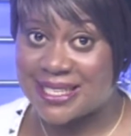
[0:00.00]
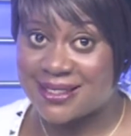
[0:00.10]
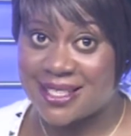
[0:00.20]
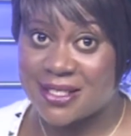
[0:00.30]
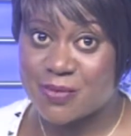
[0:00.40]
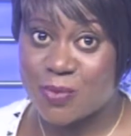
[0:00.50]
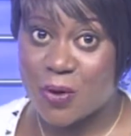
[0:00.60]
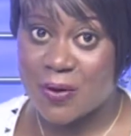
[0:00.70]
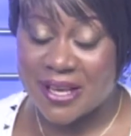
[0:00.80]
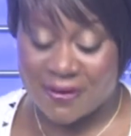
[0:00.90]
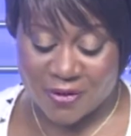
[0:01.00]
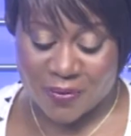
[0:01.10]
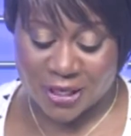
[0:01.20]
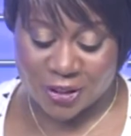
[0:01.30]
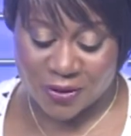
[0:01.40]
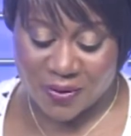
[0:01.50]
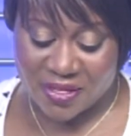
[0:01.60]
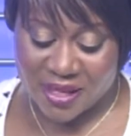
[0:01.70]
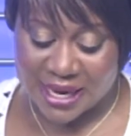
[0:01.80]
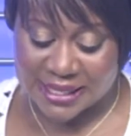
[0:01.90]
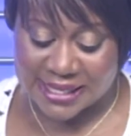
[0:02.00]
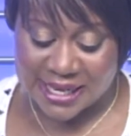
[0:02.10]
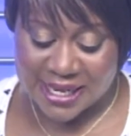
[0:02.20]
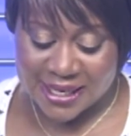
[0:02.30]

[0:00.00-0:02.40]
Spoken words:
and get more information on that.